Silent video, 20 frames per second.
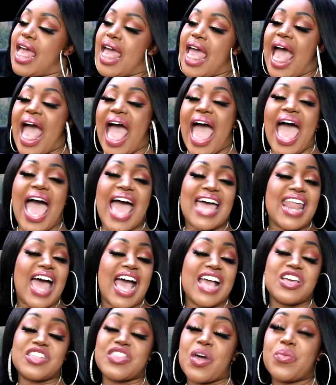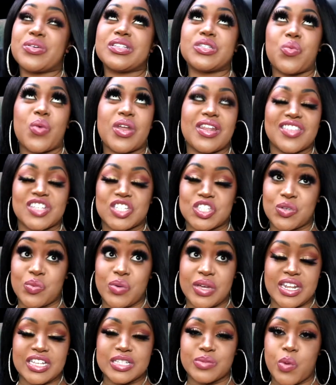And I, that was one of the
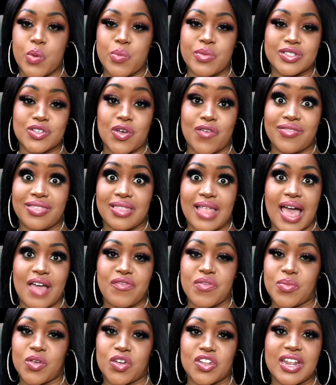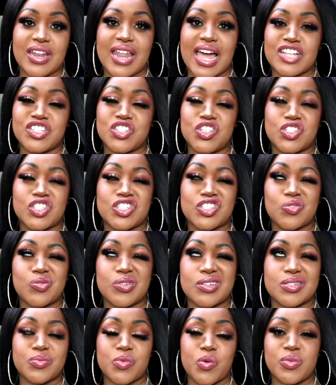sweetest moments of life. I'm not going to lie to you.
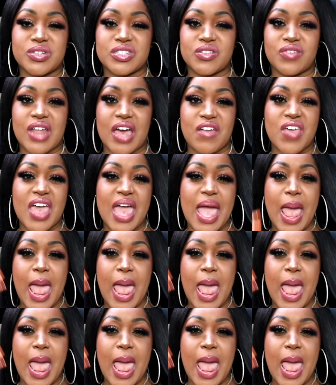Sweetest moments of life.